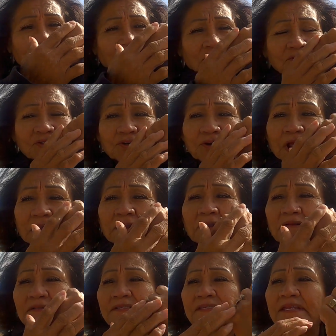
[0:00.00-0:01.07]
there's your
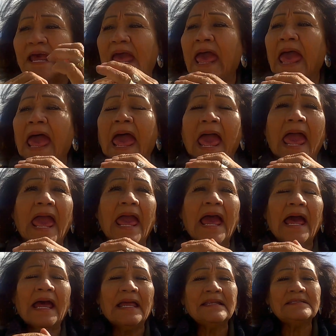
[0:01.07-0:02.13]
knuckles.
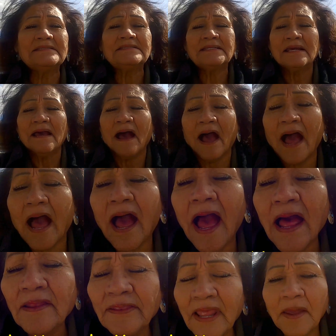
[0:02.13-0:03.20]
And
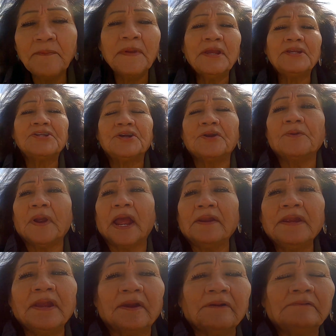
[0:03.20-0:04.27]
let me turn
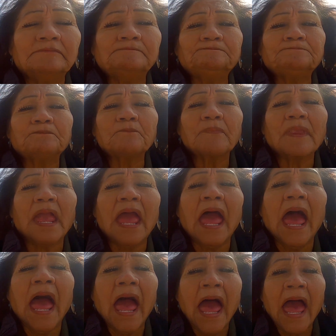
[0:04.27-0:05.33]
around here.
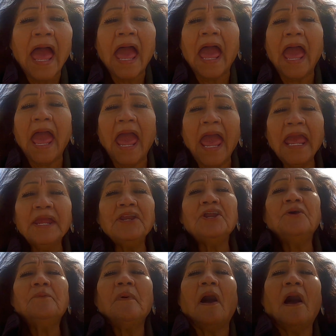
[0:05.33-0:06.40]
A
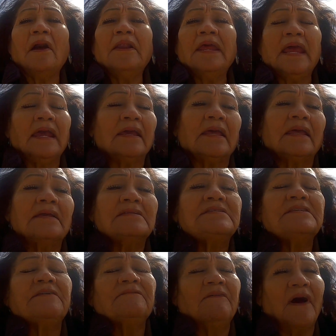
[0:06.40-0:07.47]
mnemonic
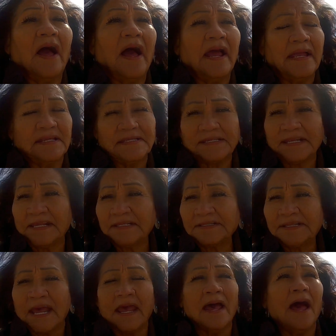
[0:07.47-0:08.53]
device is,